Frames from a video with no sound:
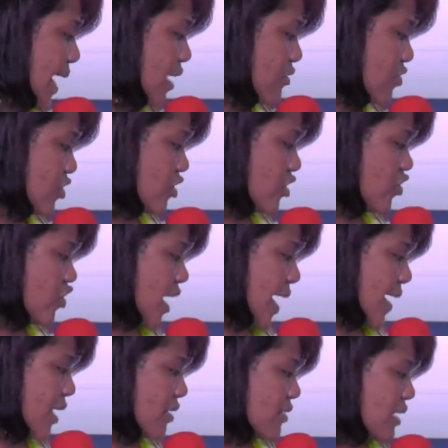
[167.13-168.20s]
to your
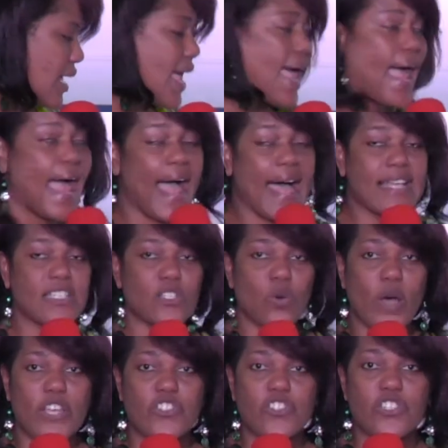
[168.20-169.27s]
child. Ask
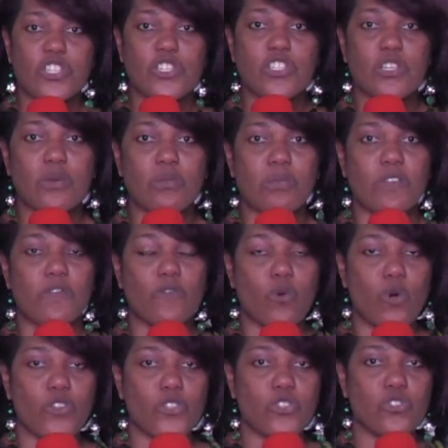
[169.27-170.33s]
questions
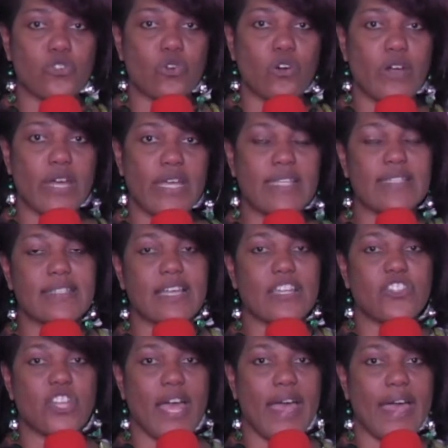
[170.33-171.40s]
before the story,
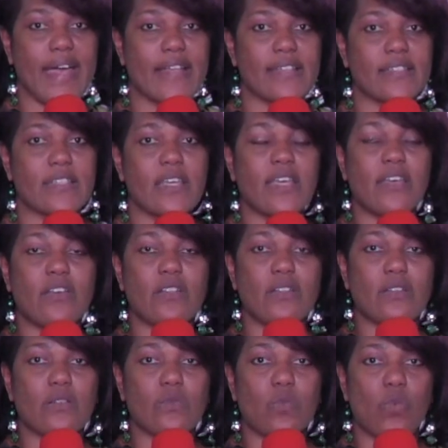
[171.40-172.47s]
such as,
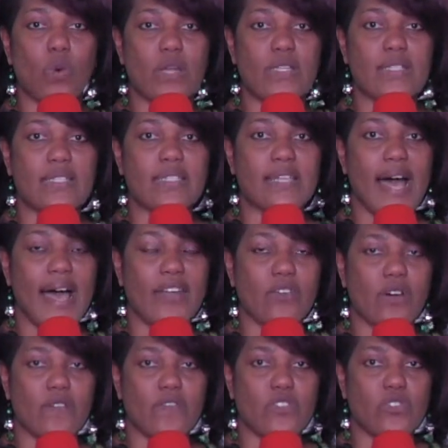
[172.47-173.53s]
what is the title
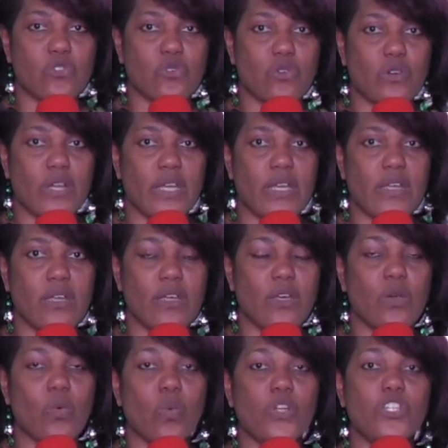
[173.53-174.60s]
of the story?
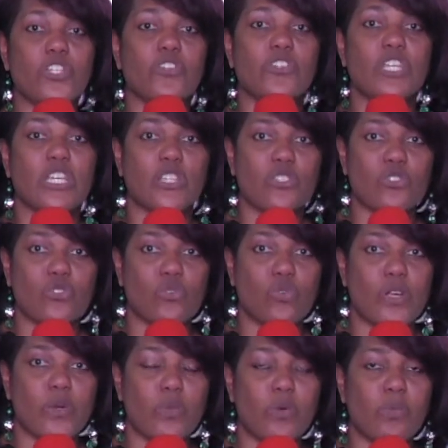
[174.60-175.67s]
What do you think the
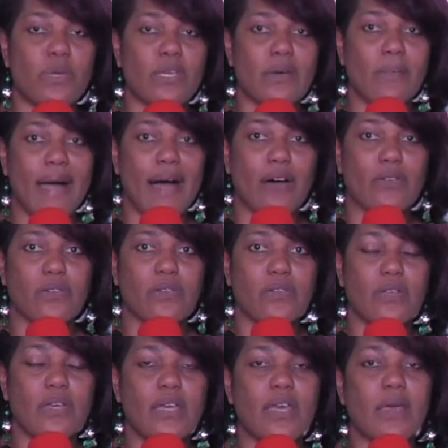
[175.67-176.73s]
story will be about?
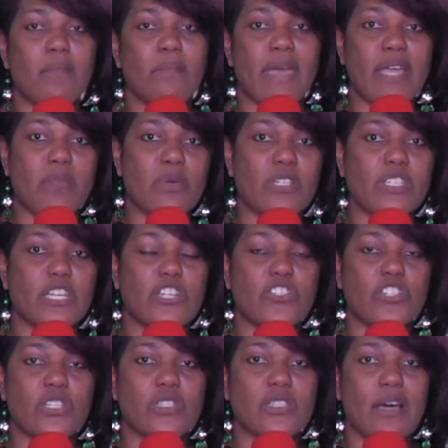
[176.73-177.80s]
Make
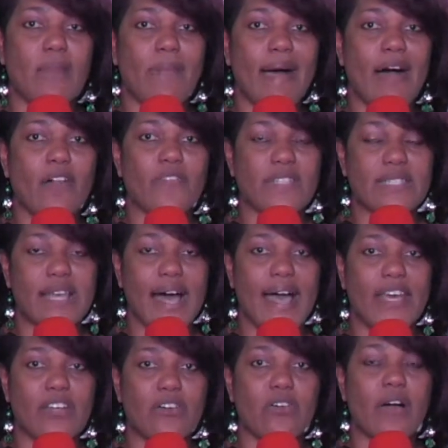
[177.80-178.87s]
predictions about the
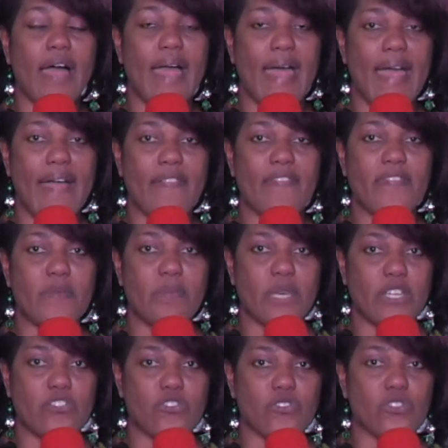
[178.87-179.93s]
title and the
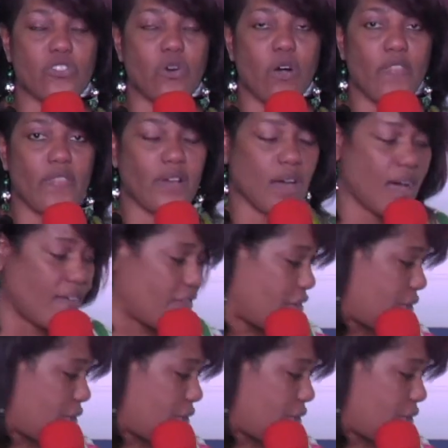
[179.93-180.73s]
pictures on the cover.